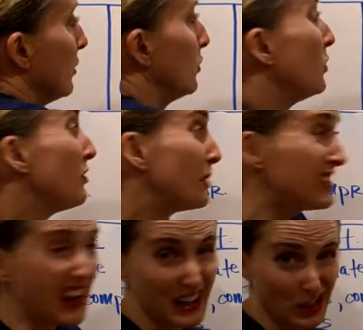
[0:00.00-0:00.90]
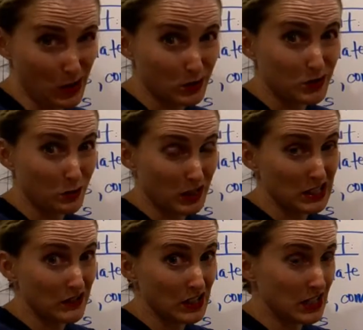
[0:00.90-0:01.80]
we've been diagnosed with a
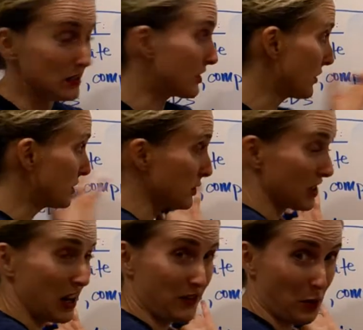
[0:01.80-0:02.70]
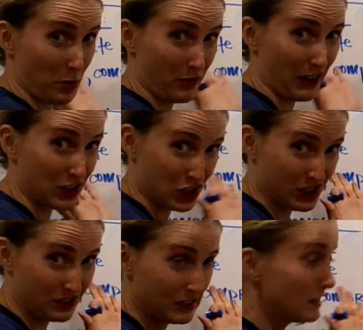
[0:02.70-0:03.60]
DVT. So this is kind of our
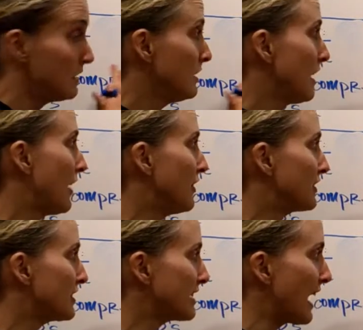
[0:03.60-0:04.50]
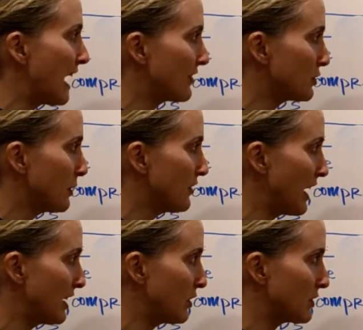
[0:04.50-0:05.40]
prevention, and this is after we've
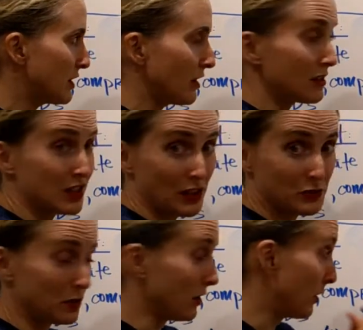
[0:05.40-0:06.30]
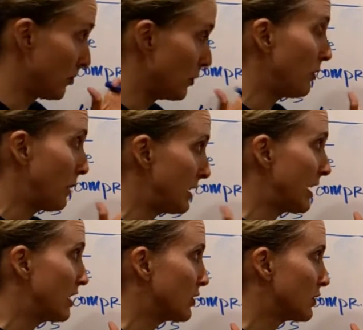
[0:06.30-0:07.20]
diagnosed ourselves, or we've been
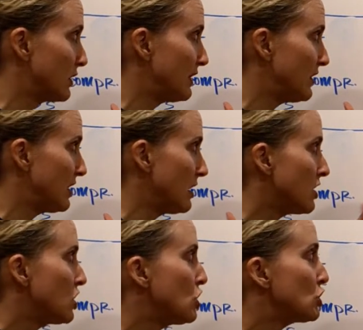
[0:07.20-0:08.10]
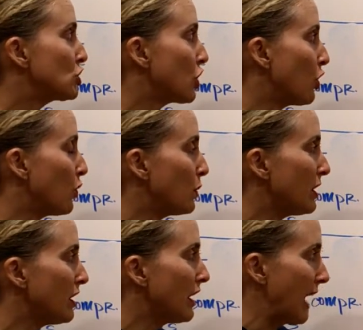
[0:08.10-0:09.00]
diagnosed with DVT. So
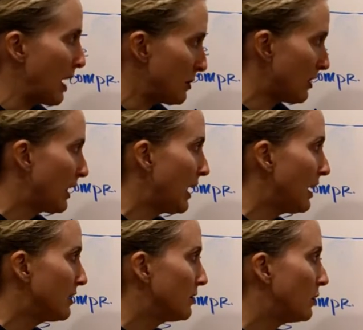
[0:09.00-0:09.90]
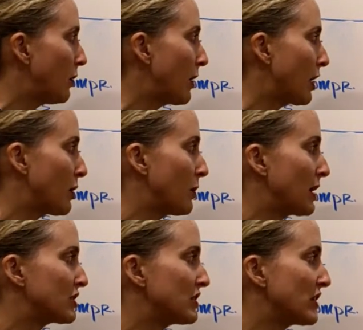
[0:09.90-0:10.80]
we ambulate, we wear
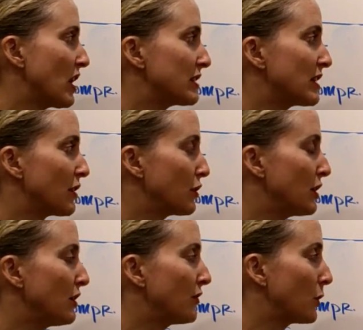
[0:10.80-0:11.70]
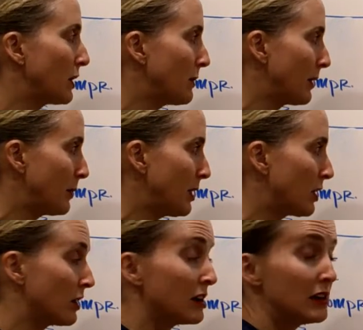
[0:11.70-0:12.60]
compression socks at 30 to 40 millimeter,